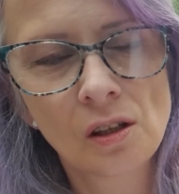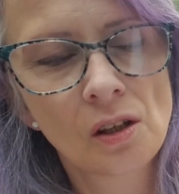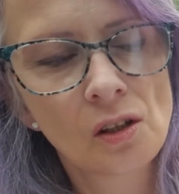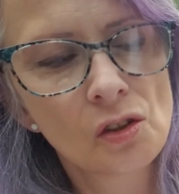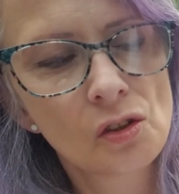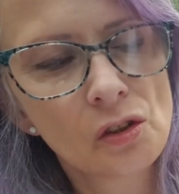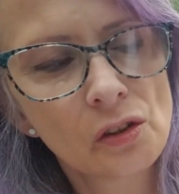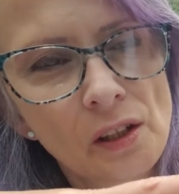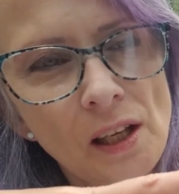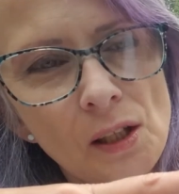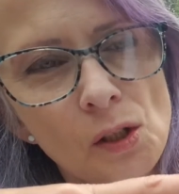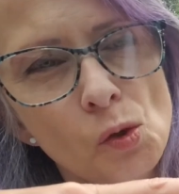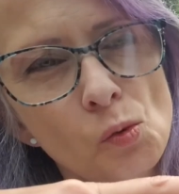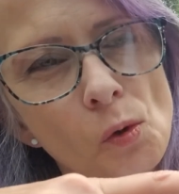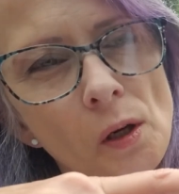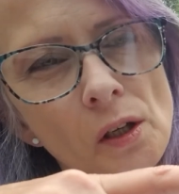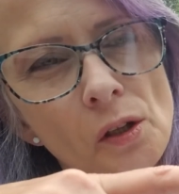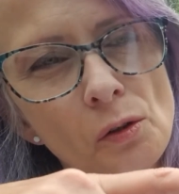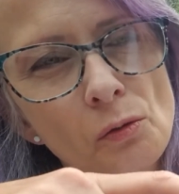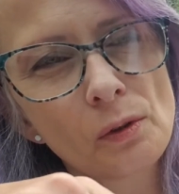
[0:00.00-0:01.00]
So that's
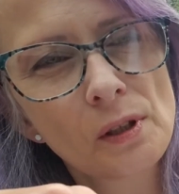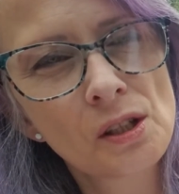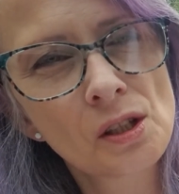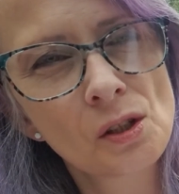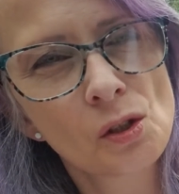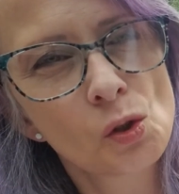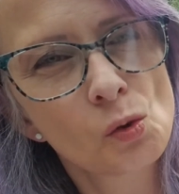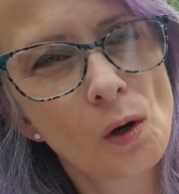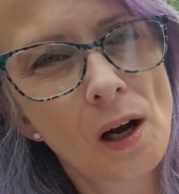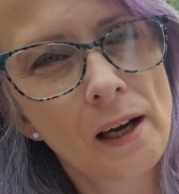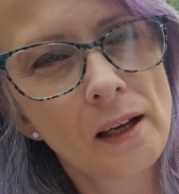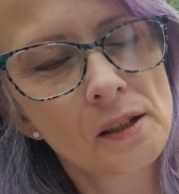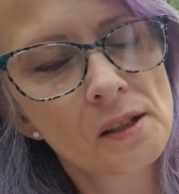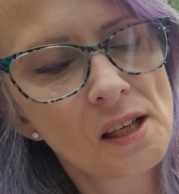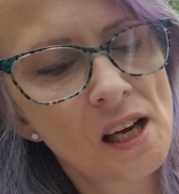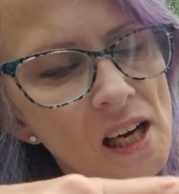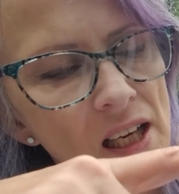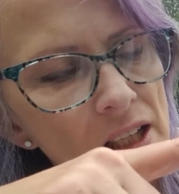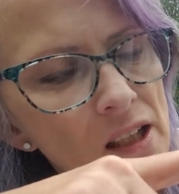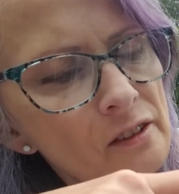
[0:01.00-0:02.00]
one of the reasons why it's a
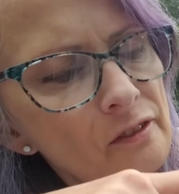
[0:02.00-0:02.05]
higher